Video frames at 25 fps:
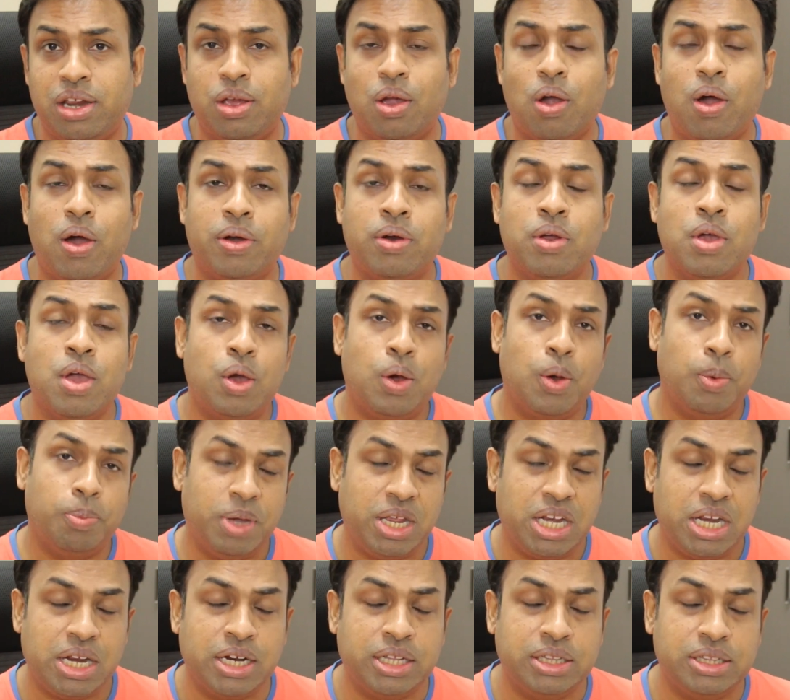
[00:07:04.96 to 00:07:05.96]
your
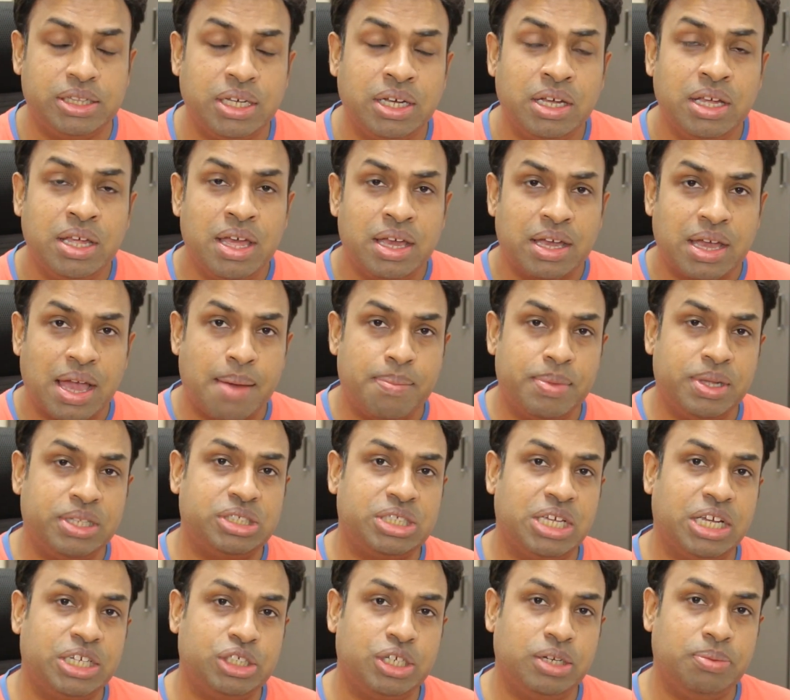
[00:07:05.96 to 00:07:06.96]
opinion in the
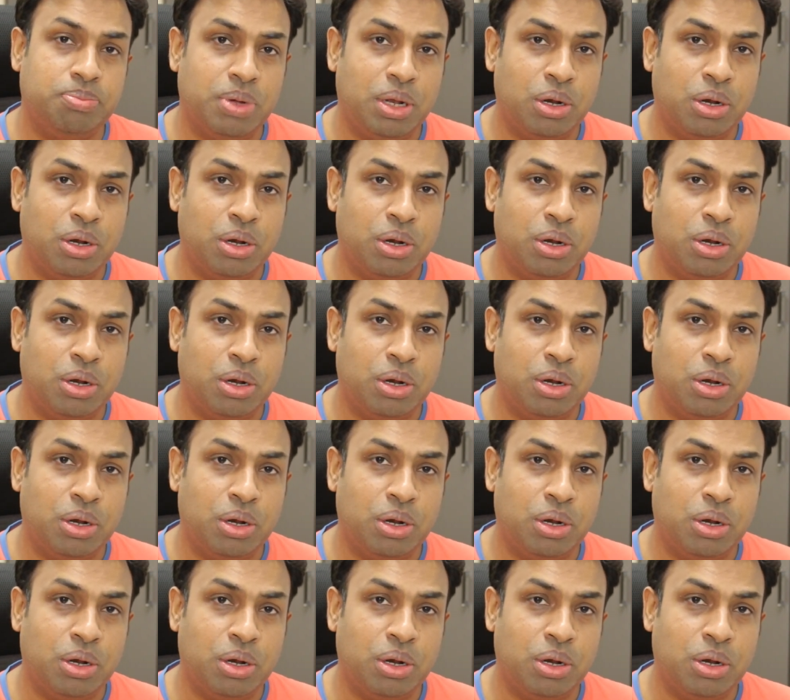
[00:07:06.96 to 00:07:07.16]
comment section